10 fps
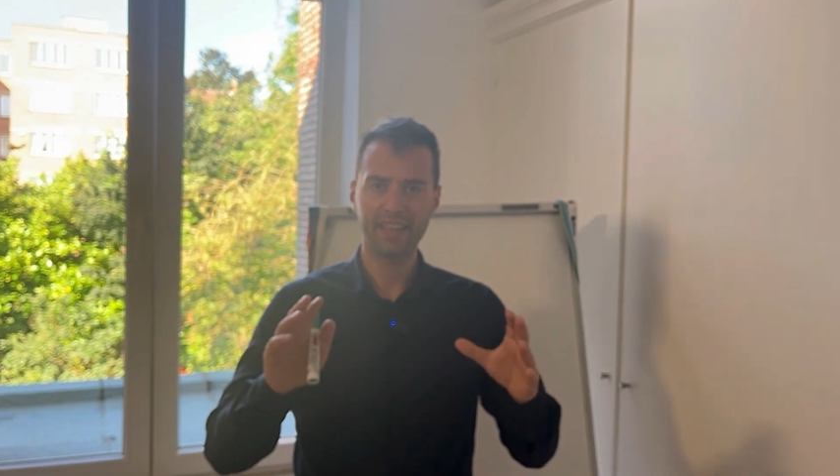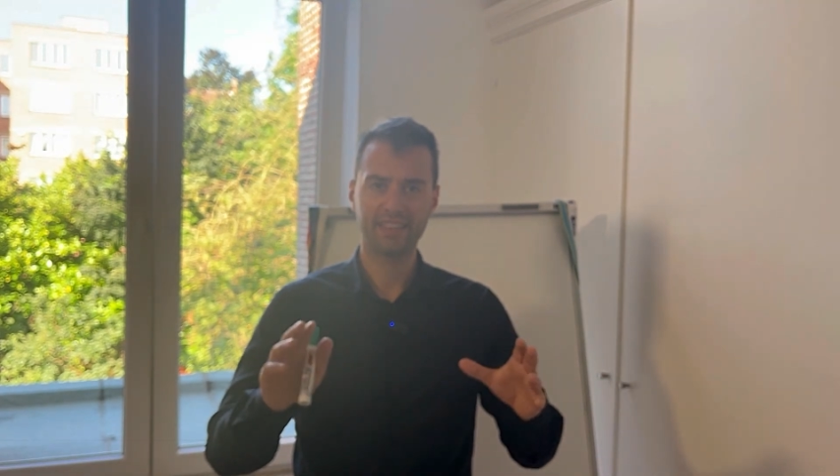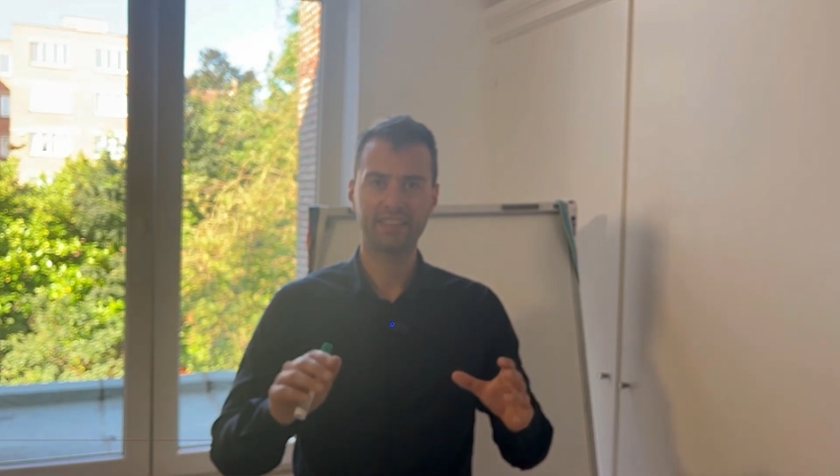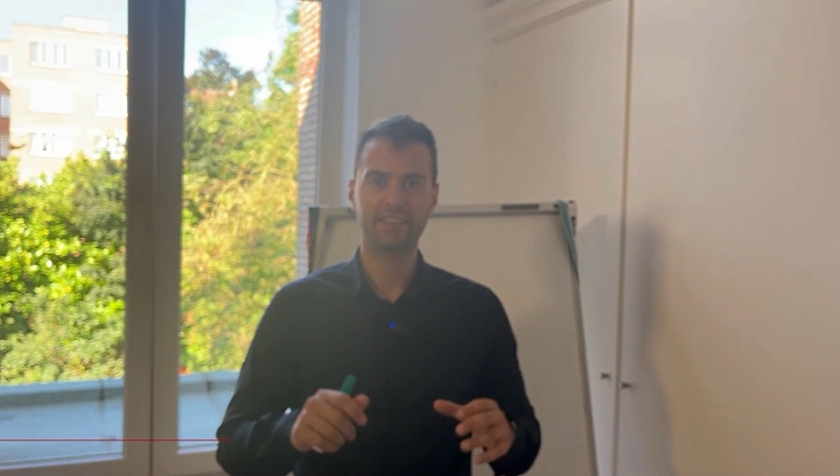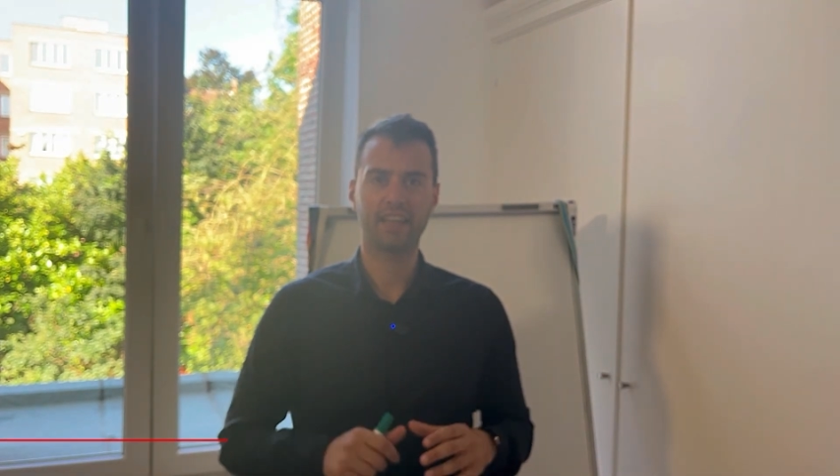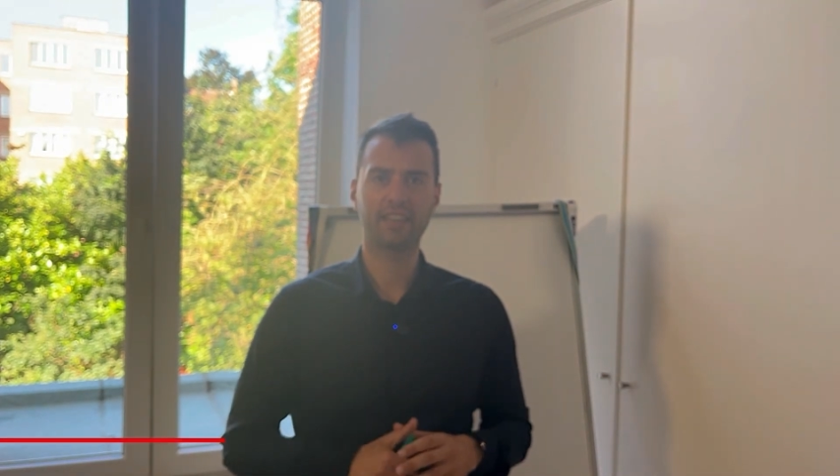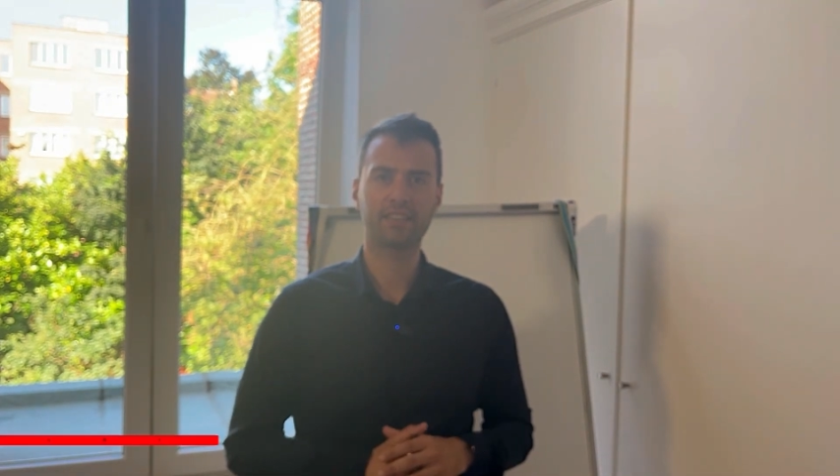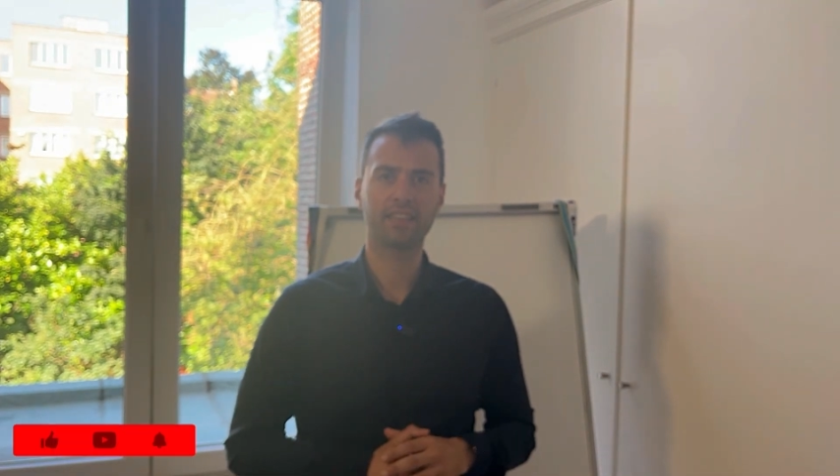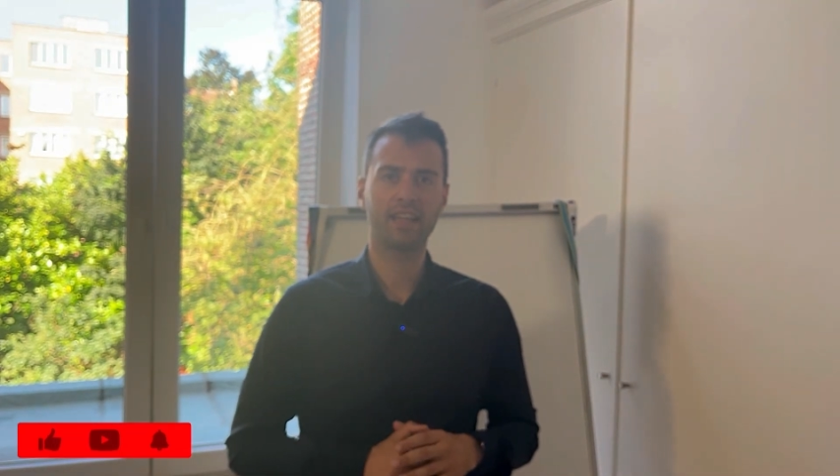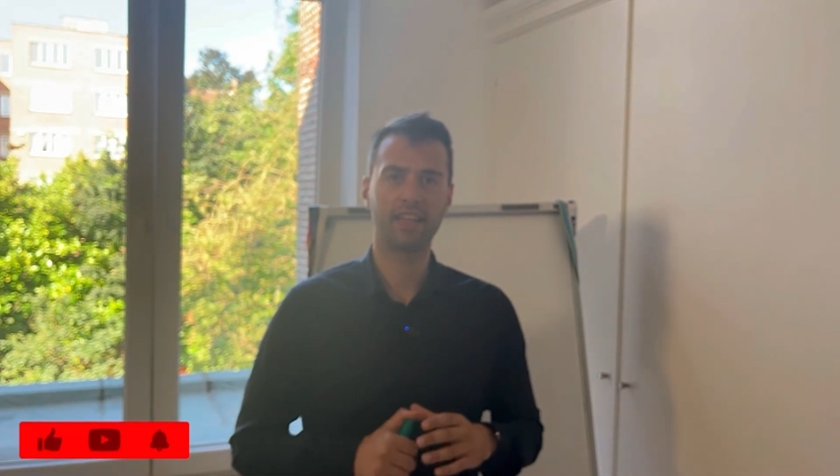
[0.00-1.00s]

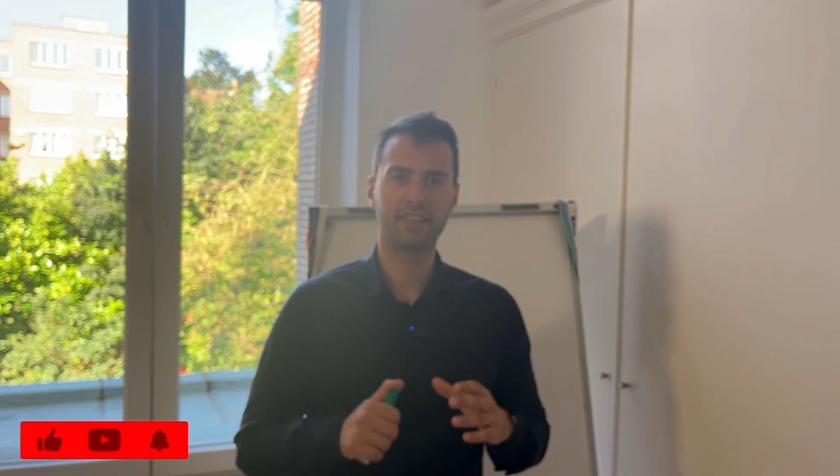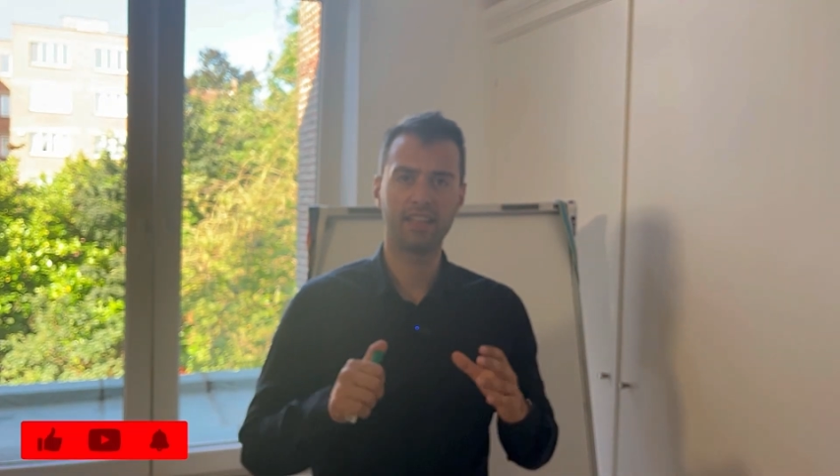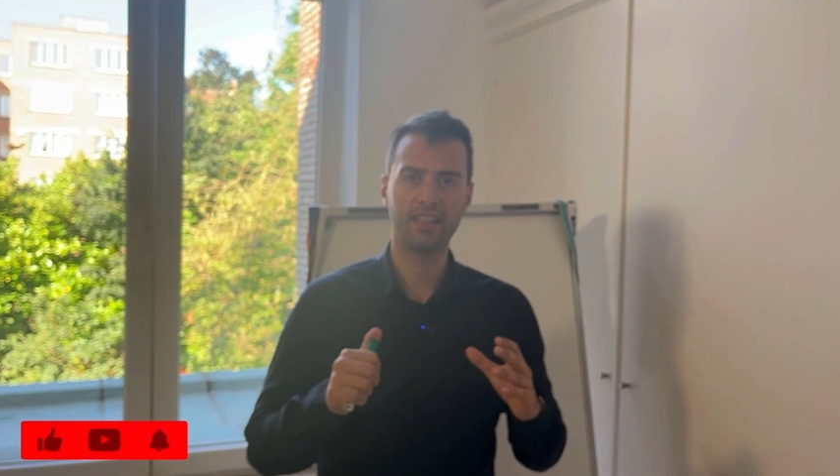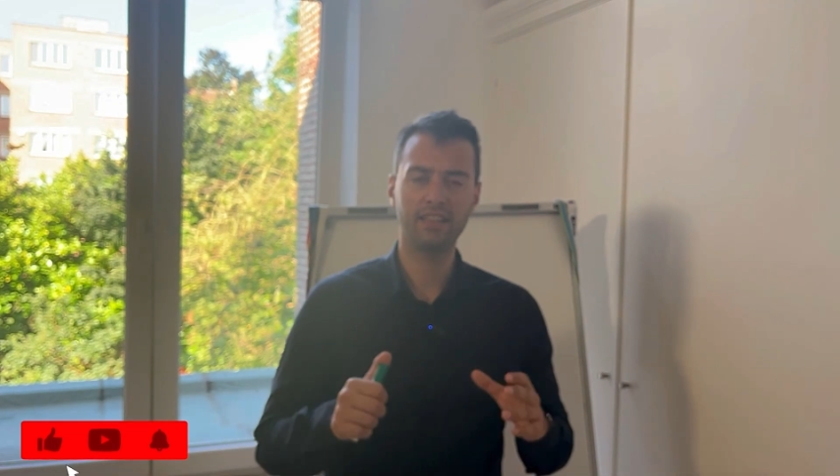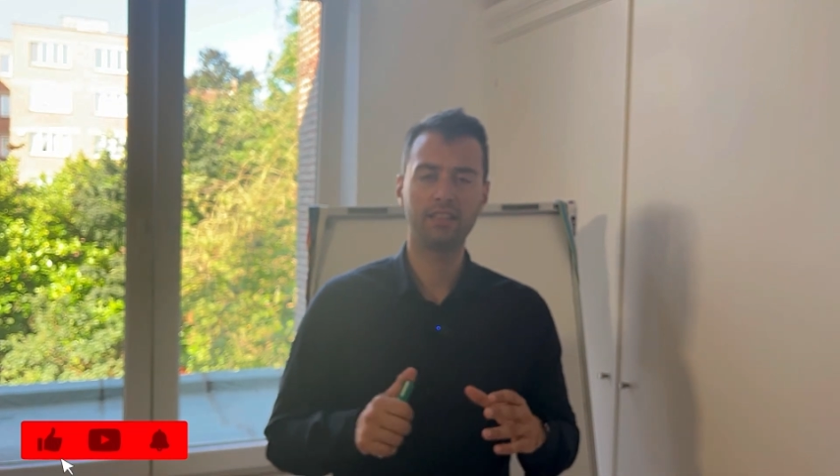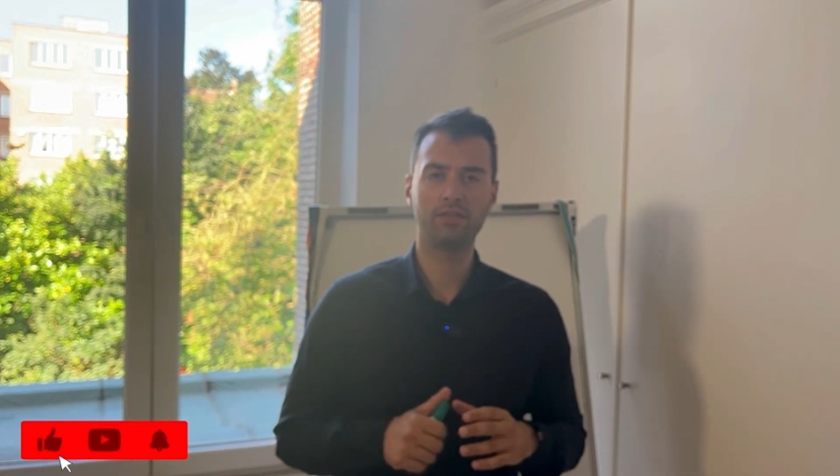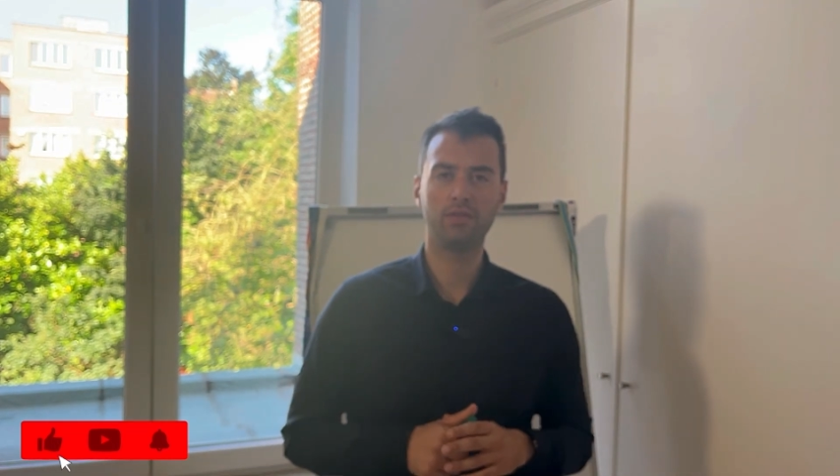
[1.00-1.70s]
ESENtaxa, and in this